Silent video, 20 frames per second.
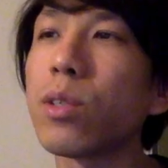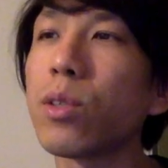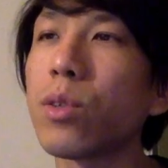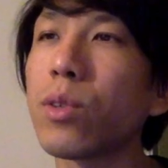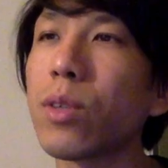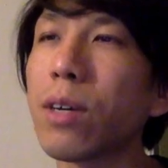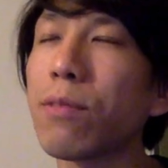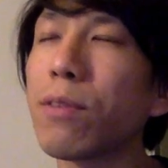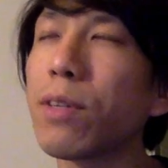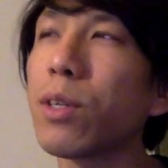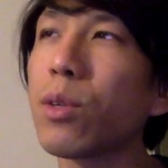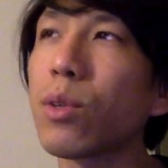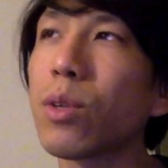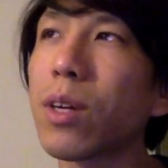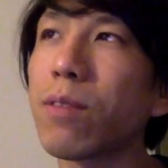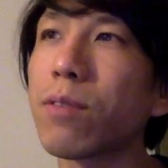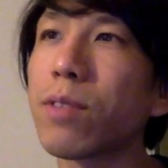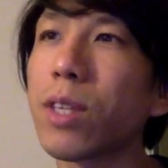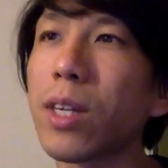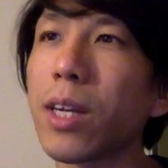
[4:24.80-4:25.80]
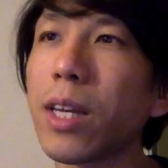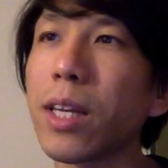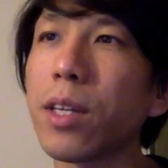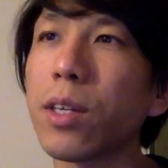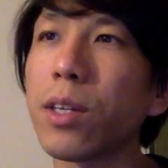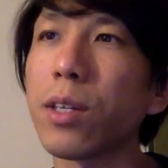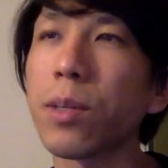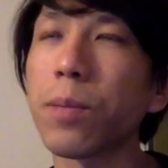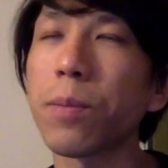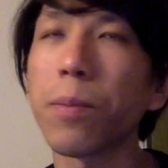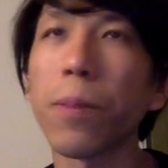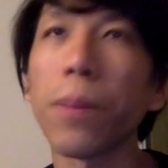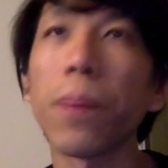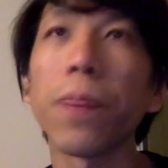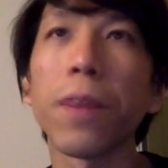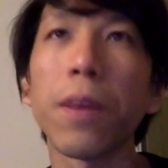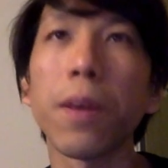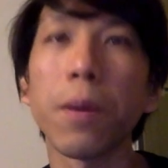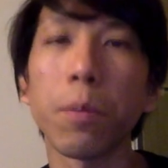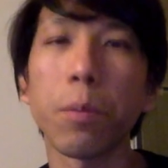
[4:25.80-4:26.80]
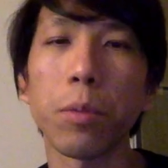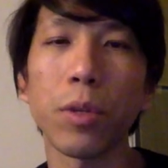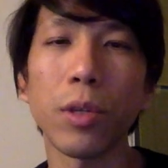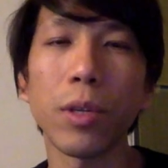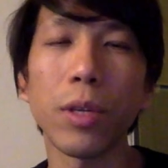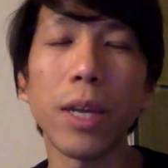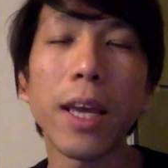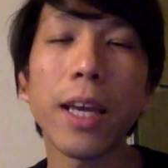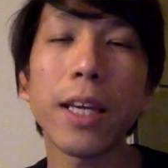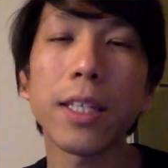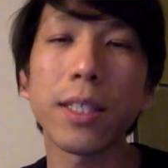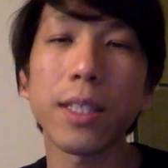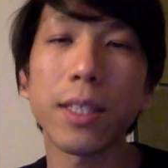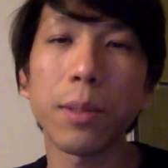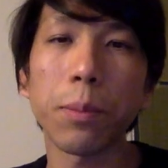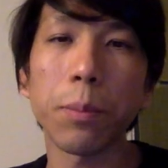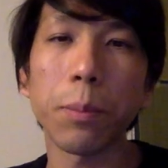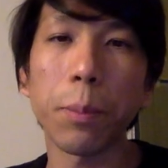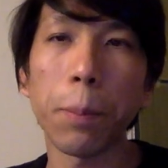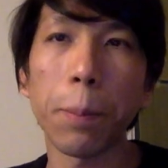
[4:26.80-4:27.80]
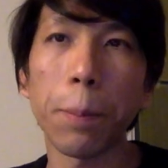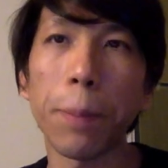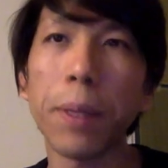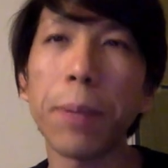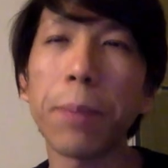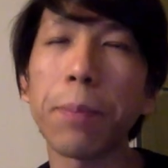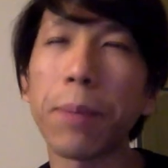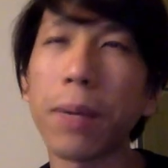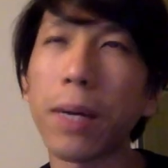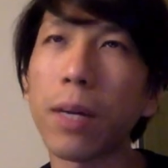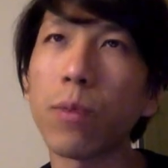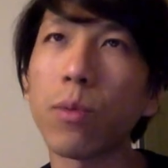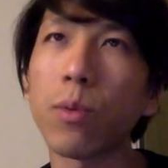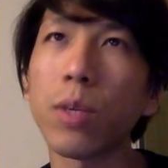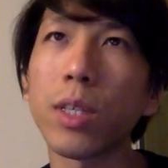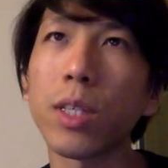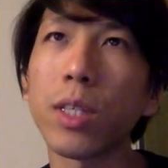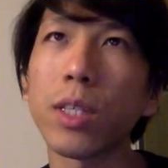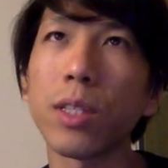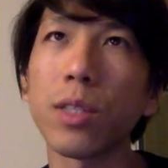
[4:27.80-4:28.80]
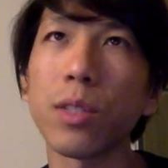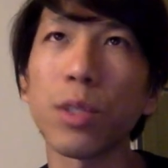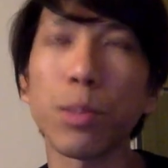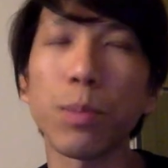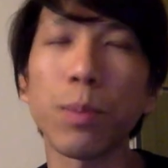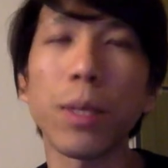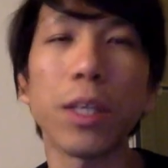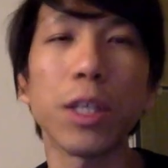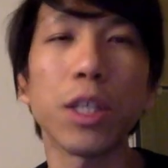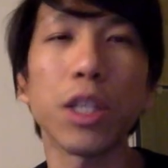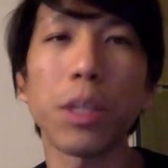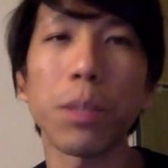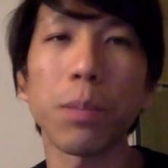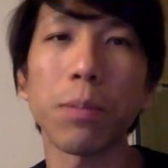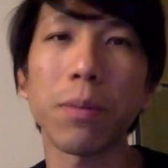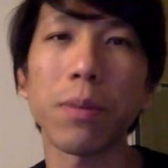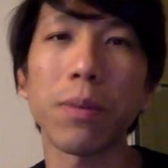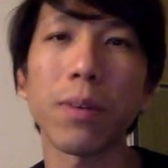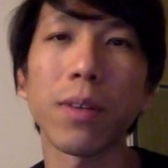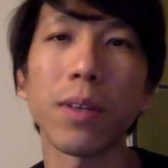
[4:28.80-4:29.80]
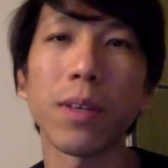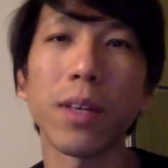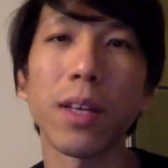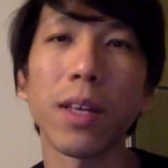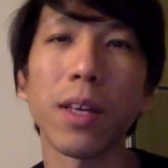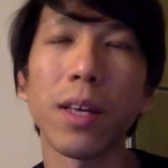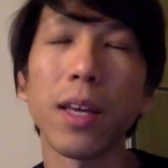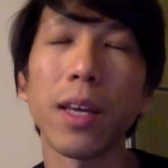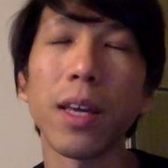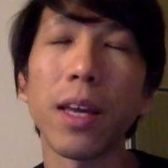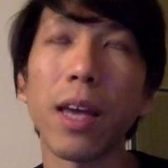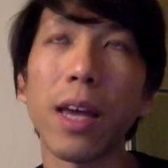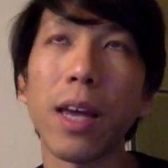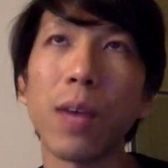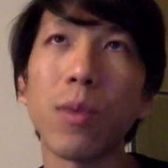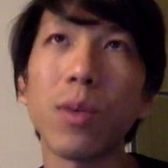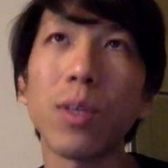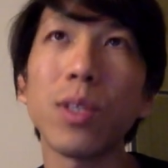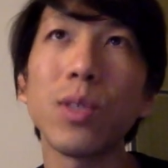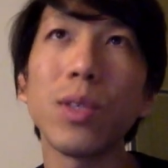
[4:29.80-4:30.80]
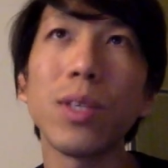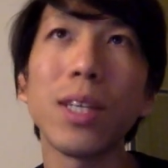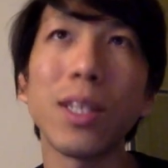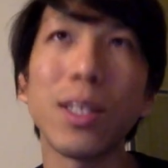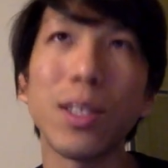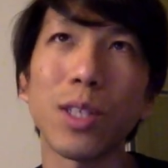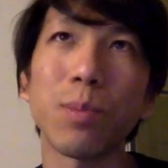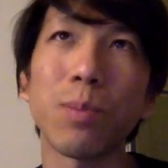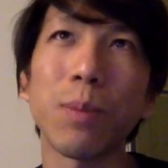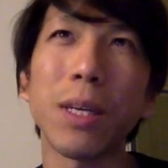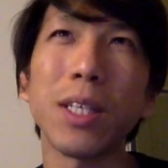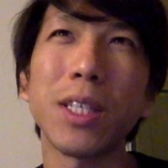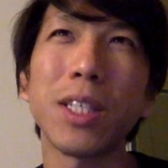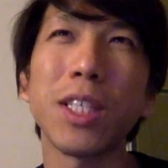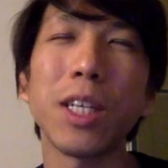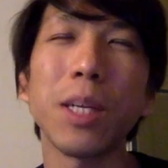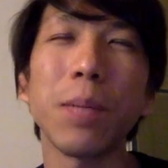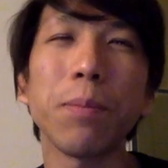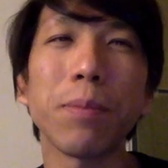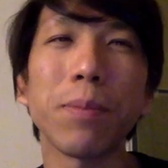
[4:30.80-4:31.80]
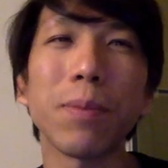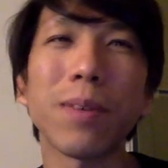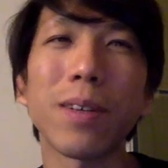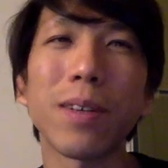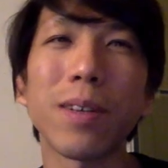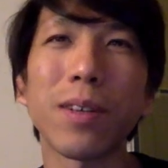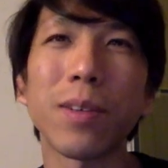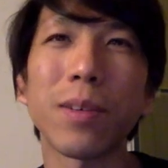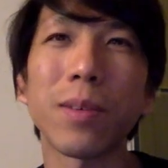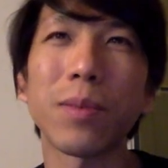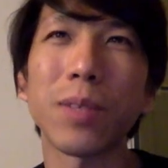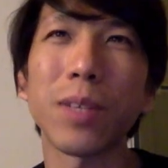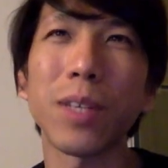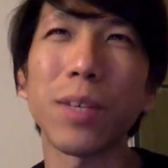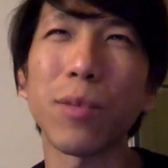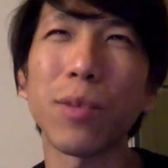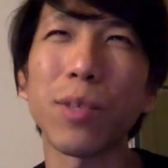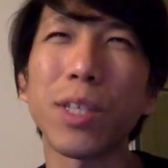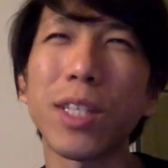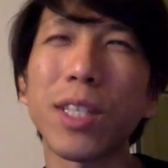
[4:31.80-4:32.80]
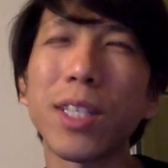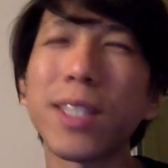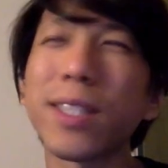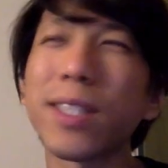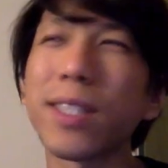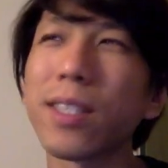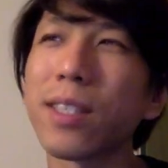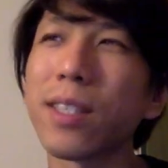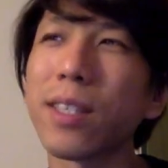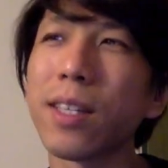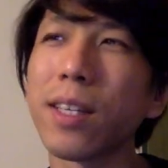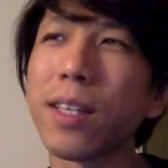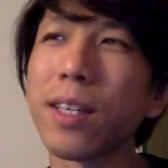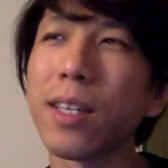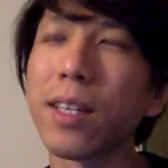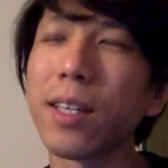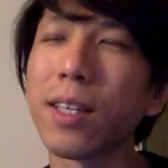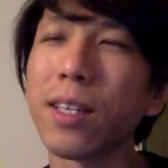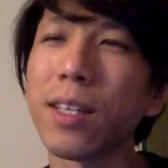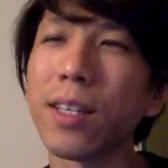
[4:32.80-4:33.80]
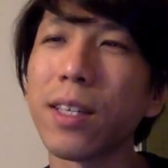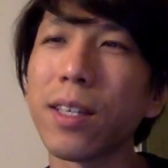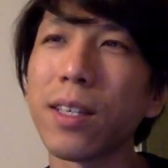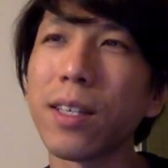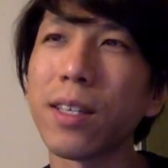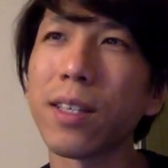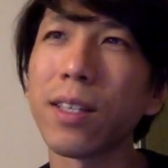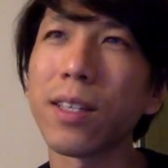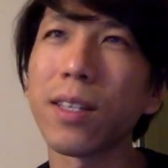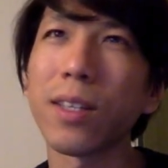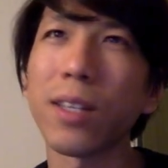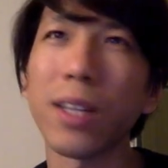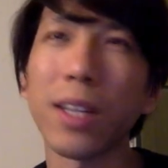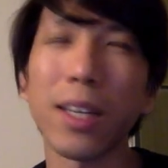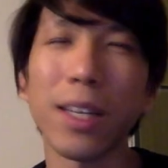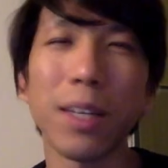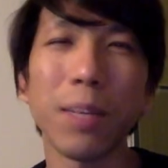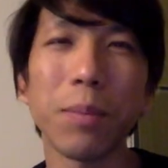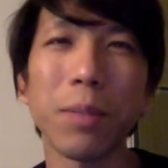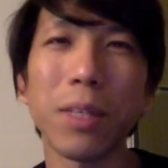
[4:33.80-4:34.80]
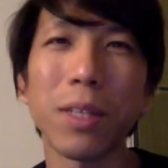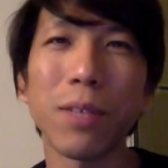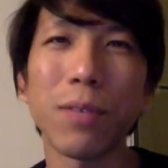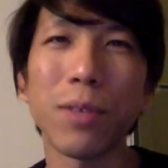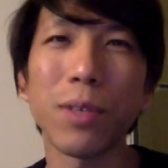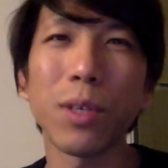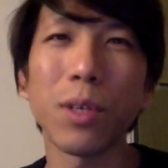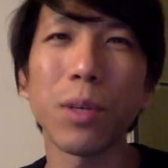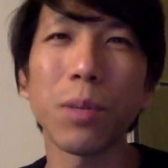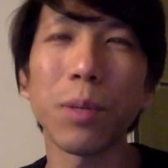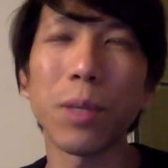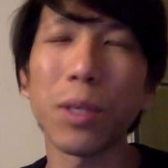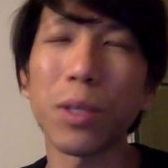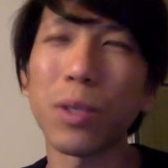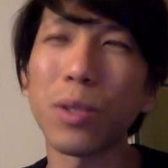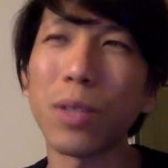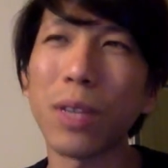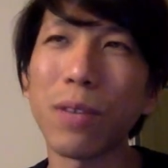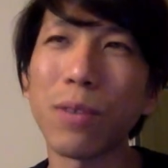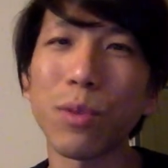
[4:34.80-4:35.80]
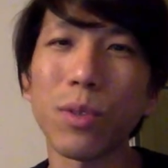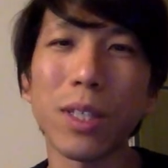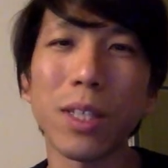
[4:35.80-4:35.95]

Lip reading: I think you could have done later. But the next big part was the spaceship, and once you get the spaceship, which is a little bit difficult because you have to